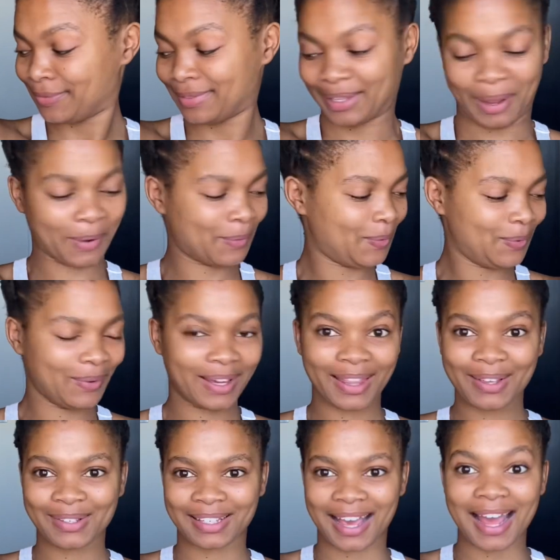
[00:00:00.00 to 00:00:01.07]
oh, look at
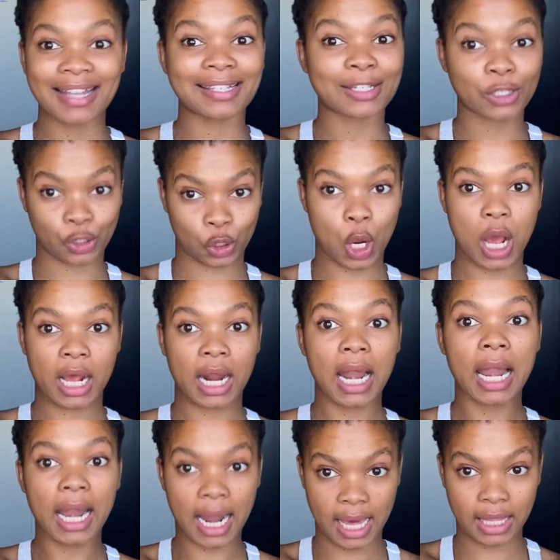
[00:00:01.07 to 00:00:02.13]
those guns, strong
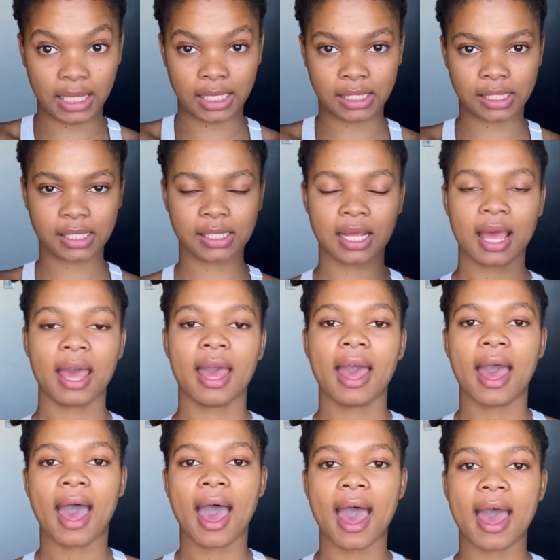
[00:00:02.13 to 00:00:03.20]
like this.
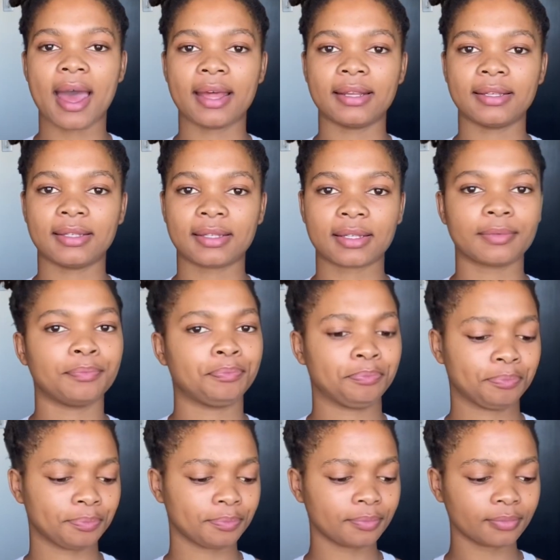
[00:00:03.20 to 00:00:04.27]
And
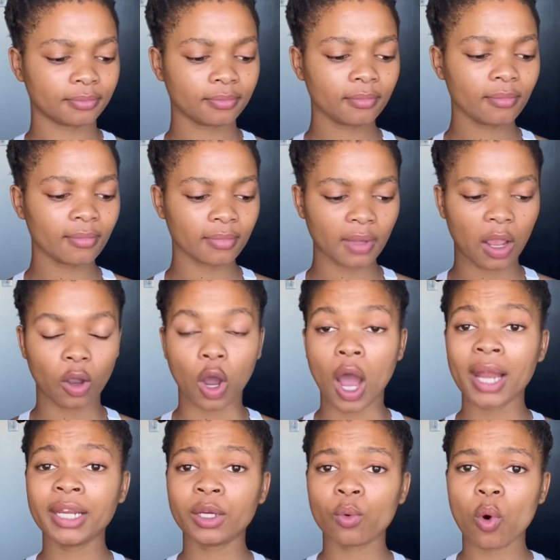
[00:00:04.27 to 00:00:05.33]

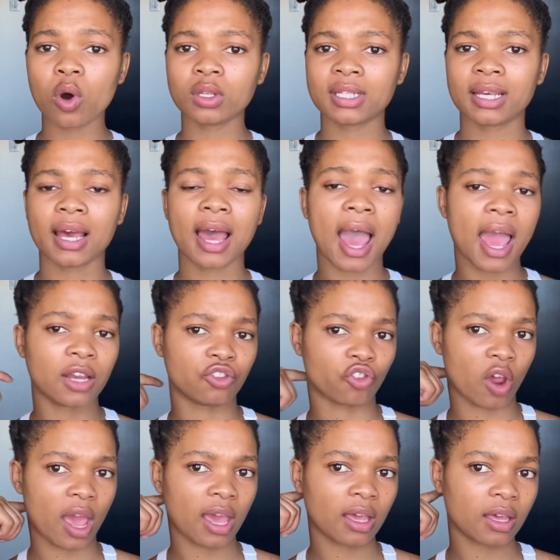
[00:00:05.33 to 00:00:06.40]
garlic water I
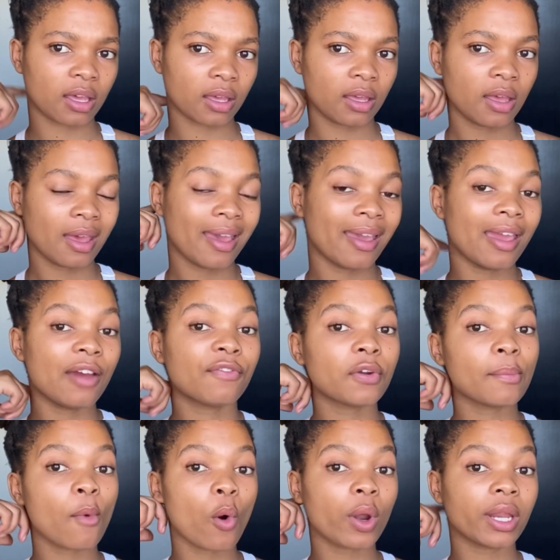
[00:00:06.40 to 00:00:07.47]
drank every
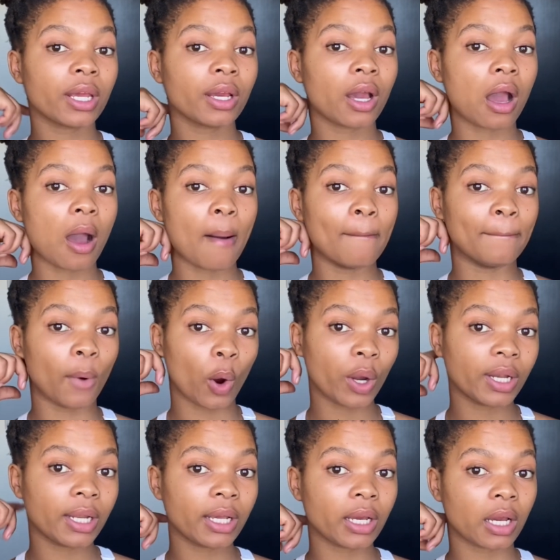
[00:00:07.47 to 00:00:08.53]
morning,
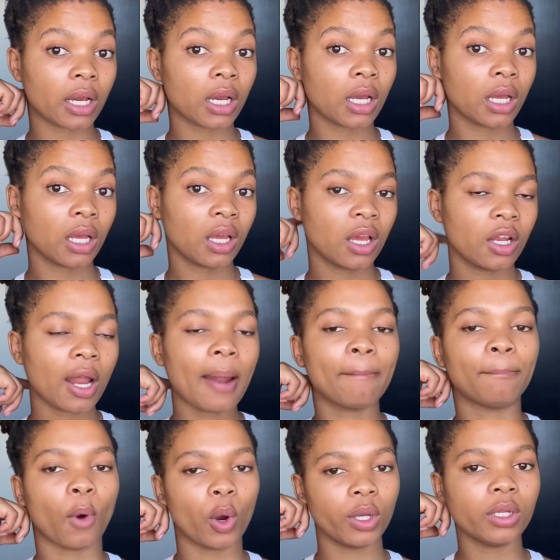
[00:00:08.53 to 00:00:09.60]
not
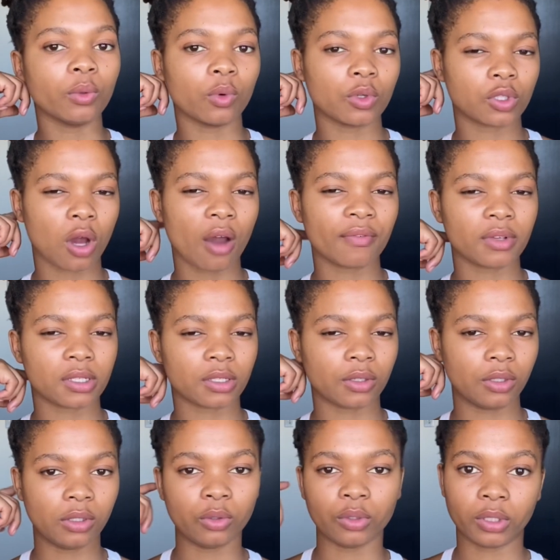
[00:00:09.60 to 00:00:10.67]
boiling water, obviously
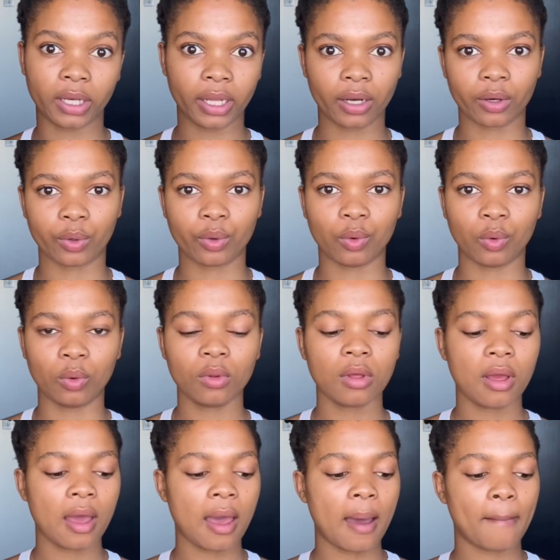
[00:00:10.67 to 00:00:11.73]
you let it cool,
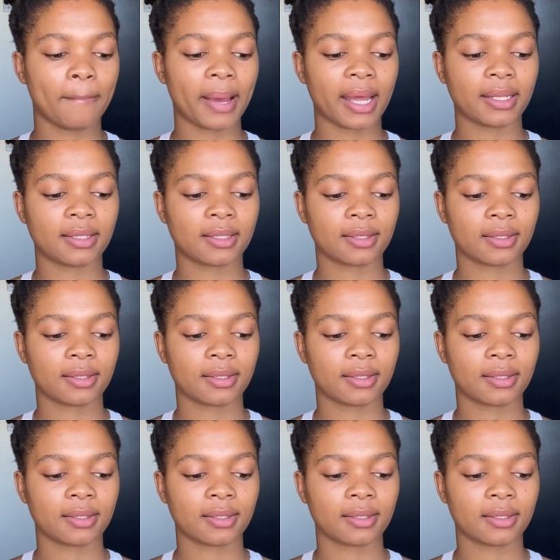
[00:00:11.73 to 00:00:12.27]
but